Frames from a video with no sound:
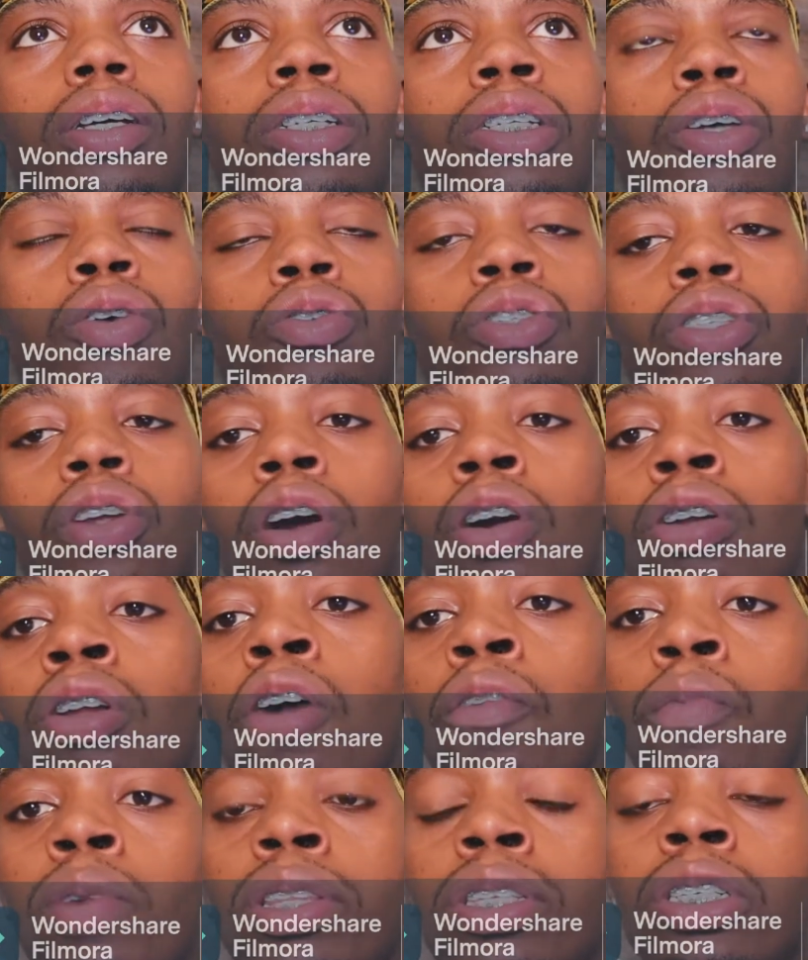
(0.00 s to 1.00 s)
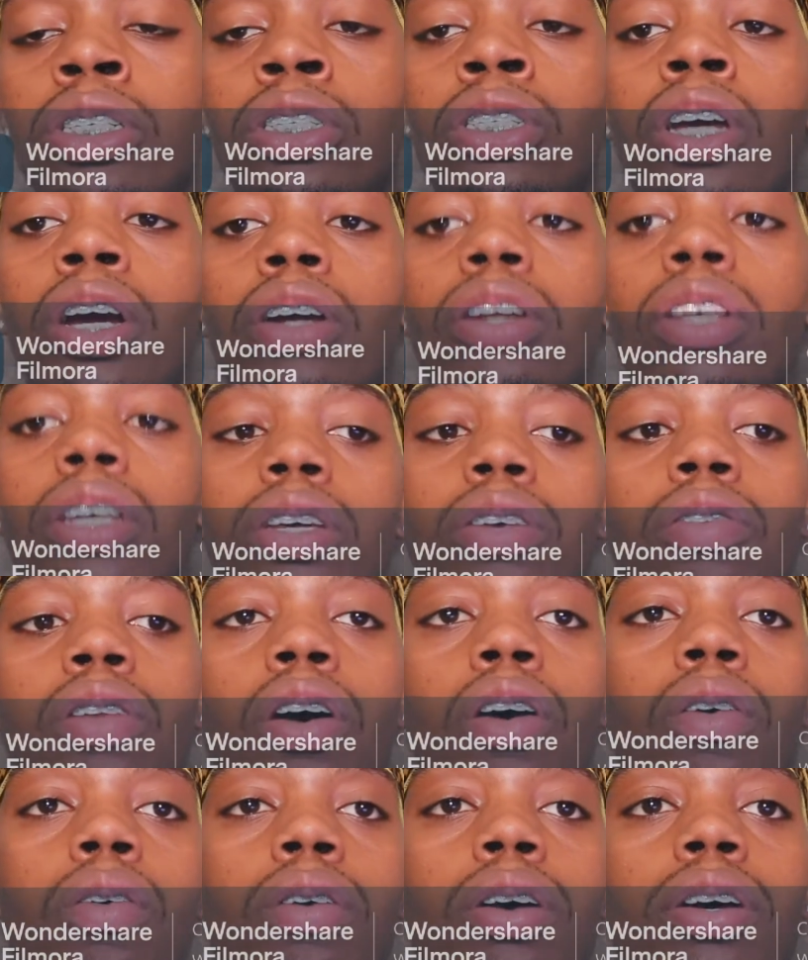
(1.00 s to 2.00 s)
so starting off with this journey, you
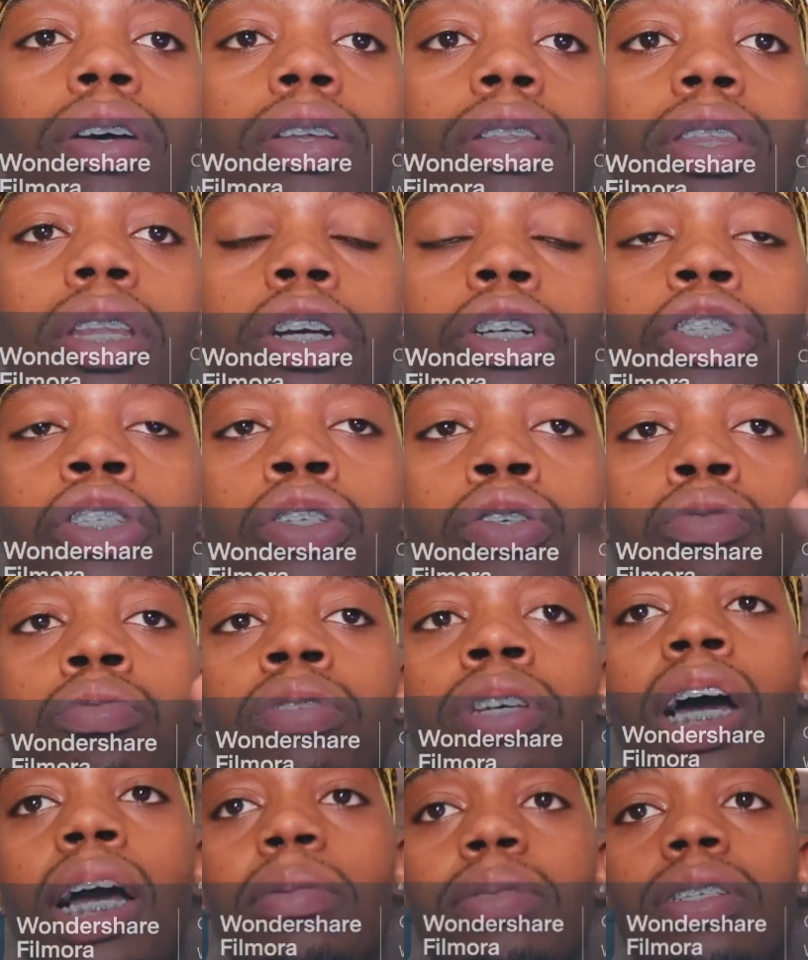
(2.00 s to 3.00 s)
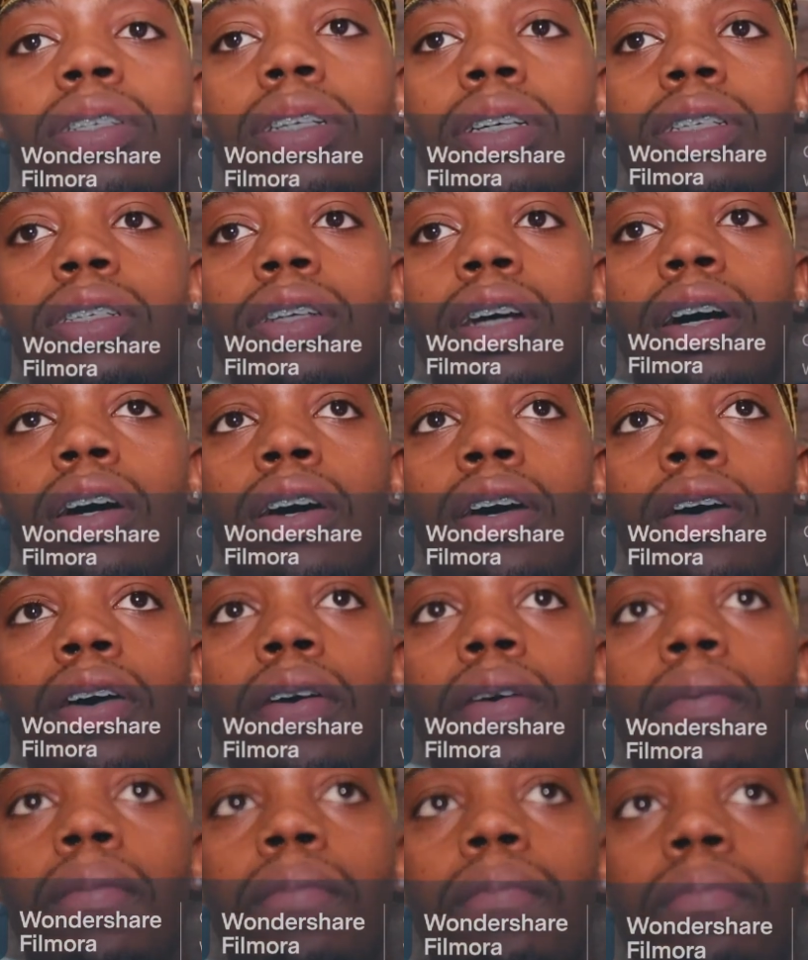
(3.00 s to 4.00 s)
know, there's two types of this
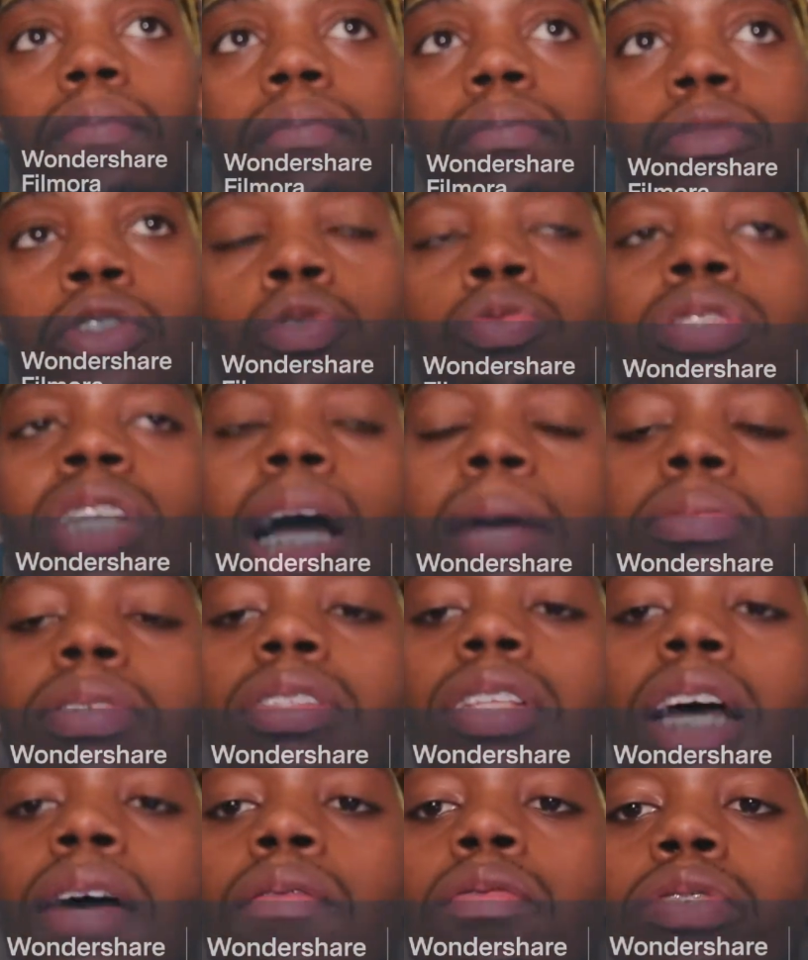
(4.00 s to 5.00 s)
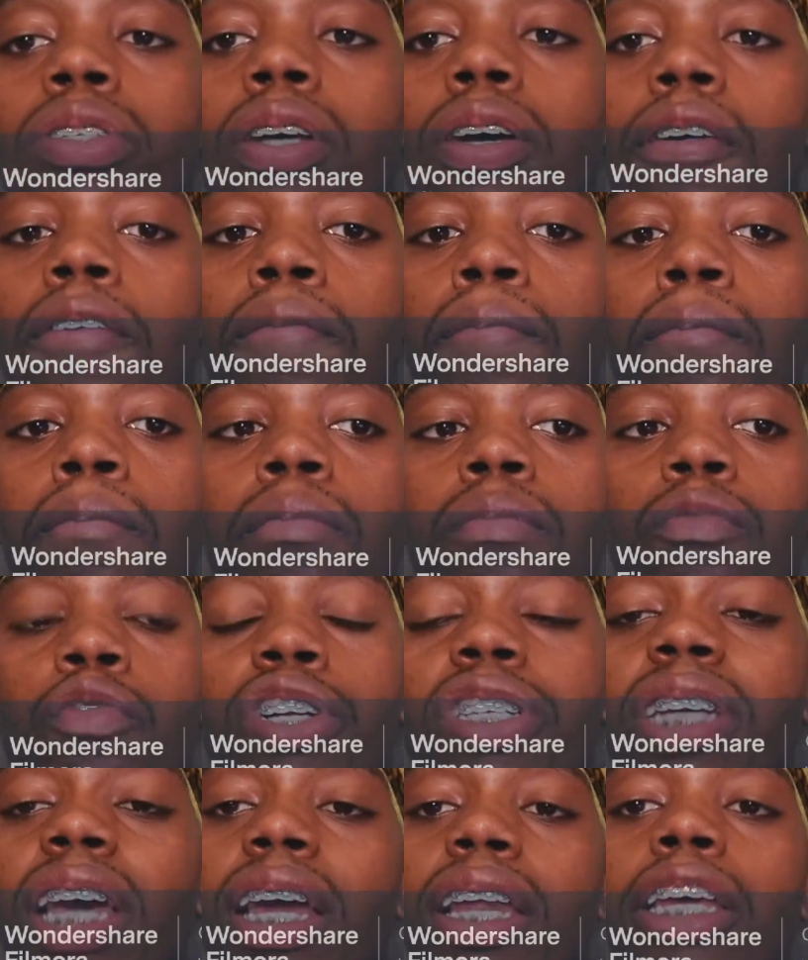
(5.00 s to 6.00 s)
uh two types of levels of
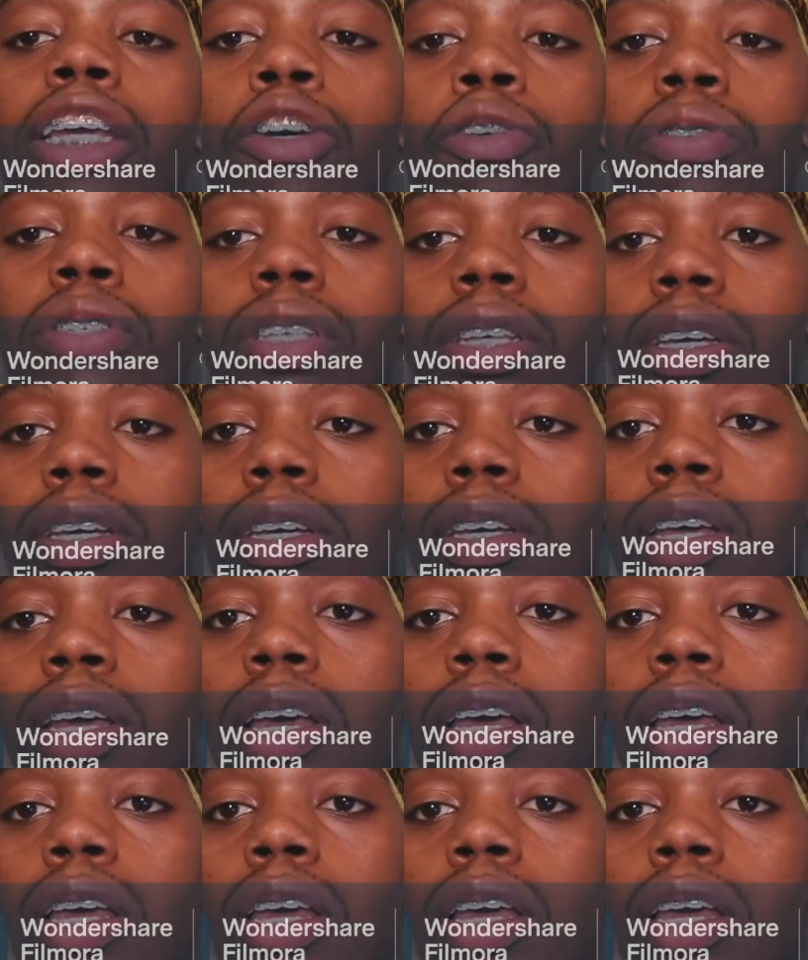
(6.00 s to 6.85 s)
retaining your seed.